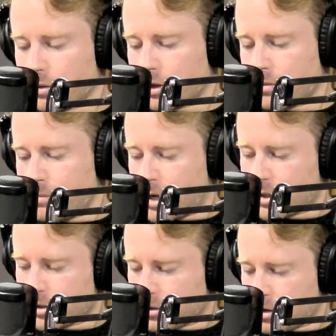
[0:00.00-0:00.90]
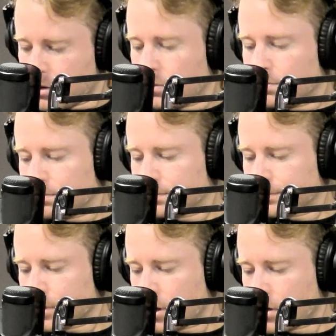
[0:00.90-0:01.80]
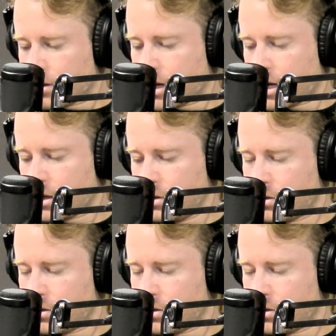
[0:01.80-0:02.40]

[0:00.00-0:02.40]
a modular home are that you